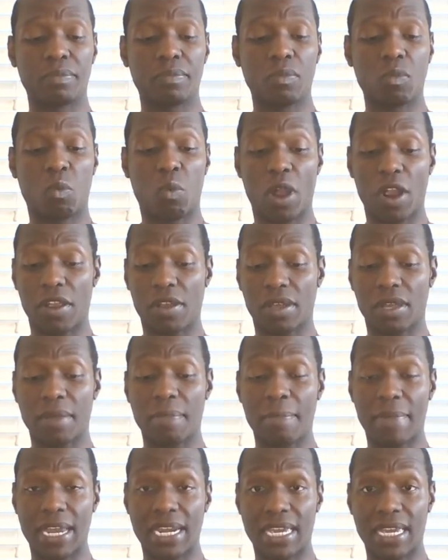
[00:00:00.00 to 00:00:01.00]
work,
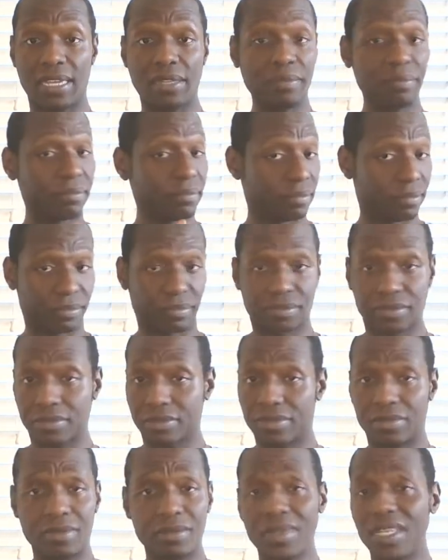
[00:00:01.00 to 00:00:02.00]
money,
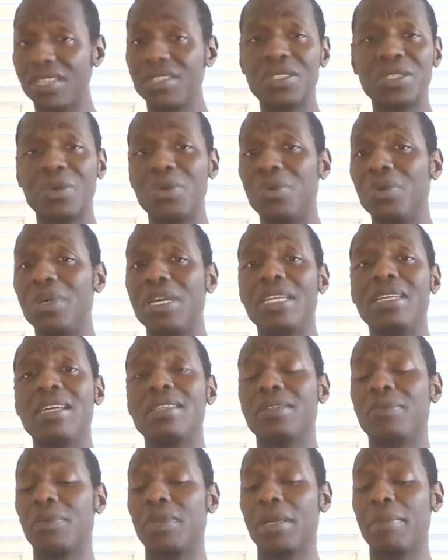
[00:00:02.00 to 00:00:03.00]
school, it
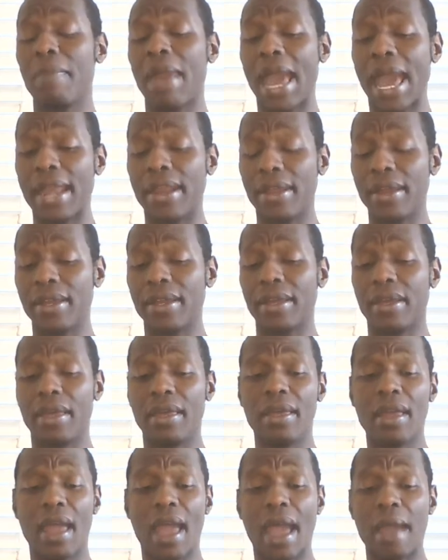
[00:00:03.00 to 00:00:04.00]
doesn't really matter.
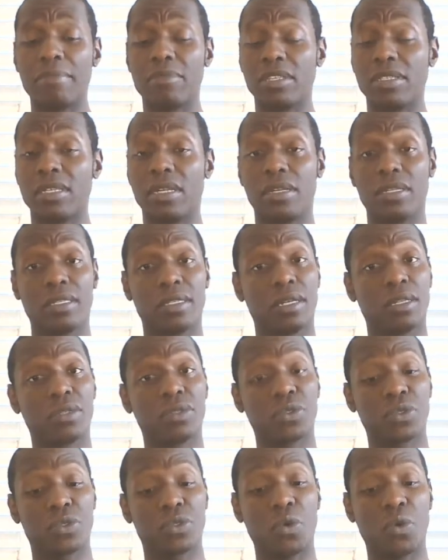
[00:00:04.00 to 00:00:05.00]
I'm just here to tell the
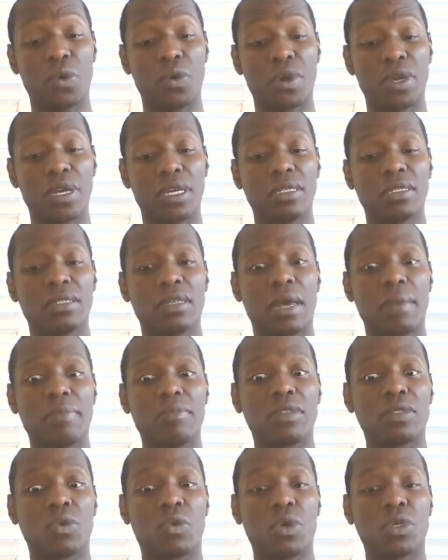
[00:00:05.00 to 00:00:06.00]
story. So I'm
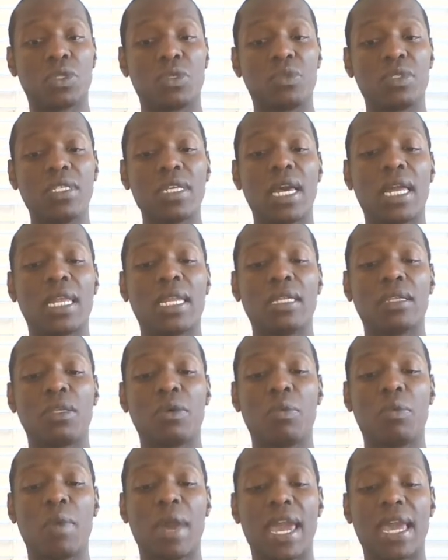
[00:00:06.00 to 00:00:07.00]
just going to tell it
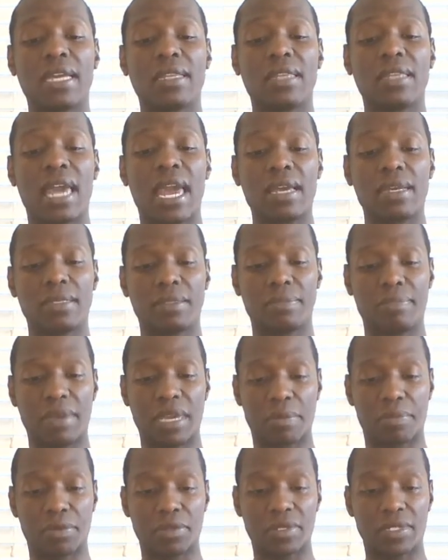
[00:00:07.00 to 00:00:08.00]
the way that it's
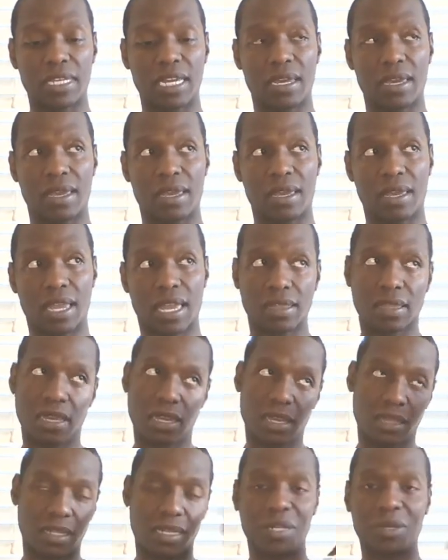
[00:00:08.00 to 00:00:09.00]
being presented. And
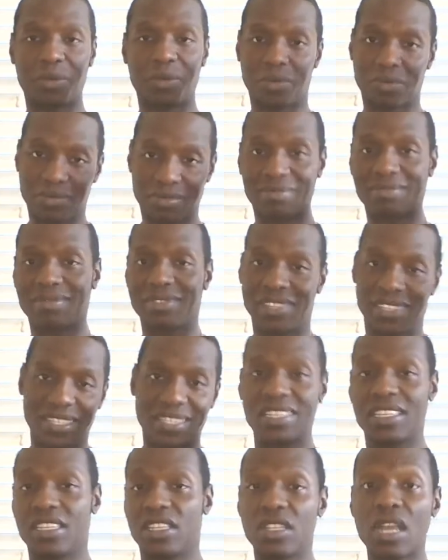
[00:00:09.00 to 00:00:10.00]
then the little
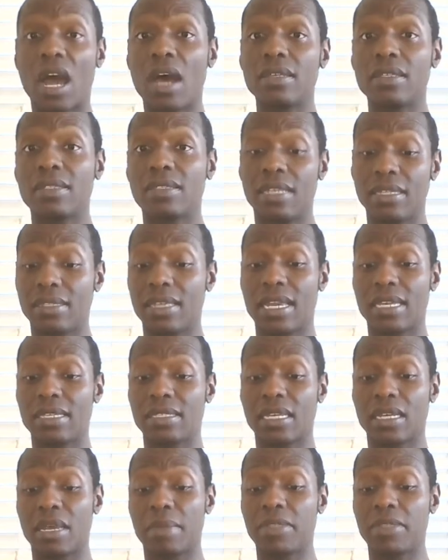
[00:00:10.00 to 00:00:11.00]
thoughts and things
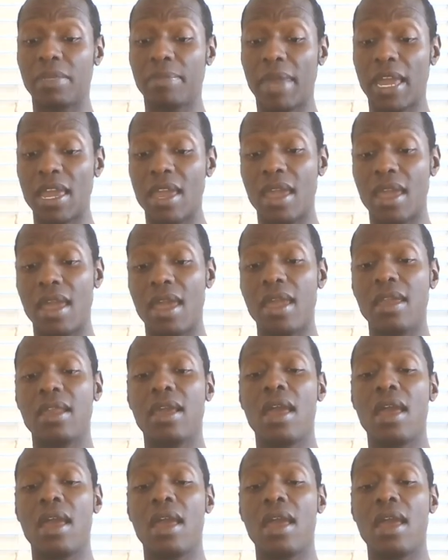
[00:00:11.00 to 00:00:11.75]
that come to my head.